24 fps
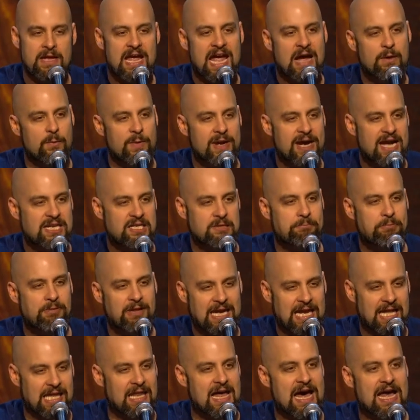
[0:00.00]
and when we got to
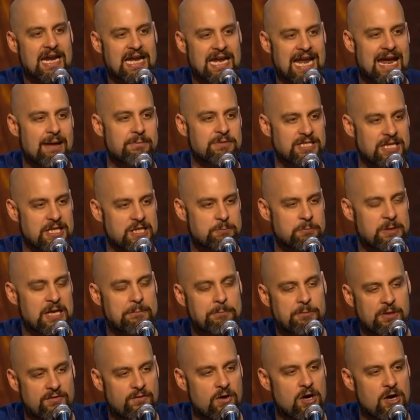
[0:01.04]
play a lot of games against
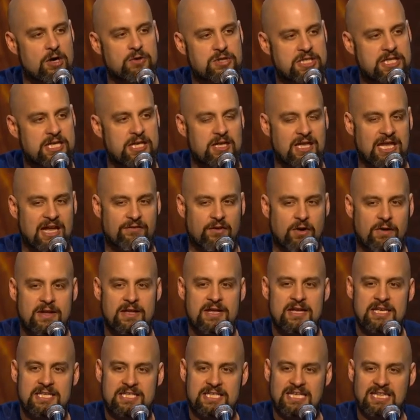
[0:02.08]
people of our own skill level,
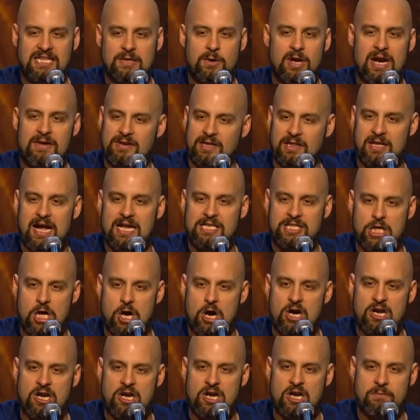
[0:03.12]
suddenly we're having lots of
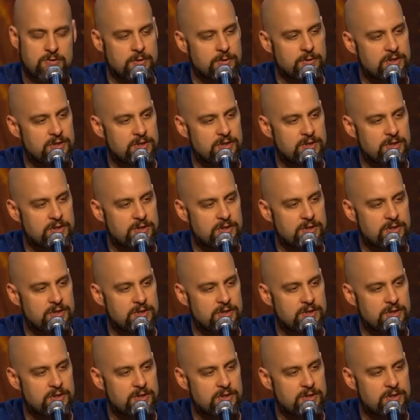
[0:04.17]
arguments.